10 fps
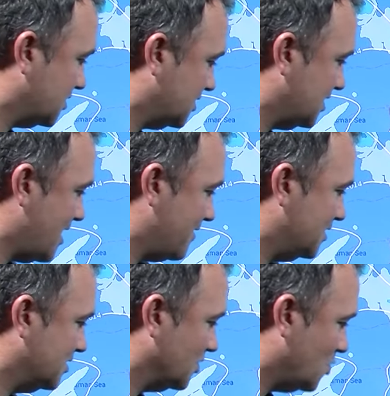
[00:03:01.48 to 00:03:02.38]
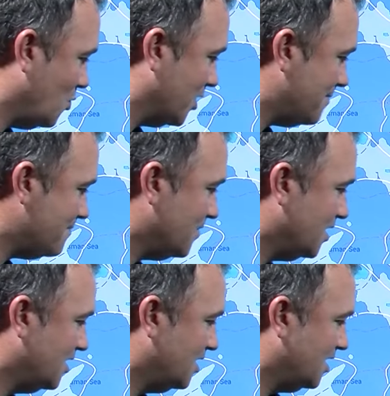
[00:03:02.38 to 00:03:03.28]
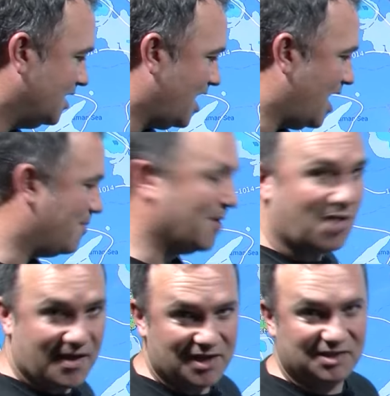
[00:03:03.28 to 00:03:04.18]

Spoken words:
southeastern corner. But by that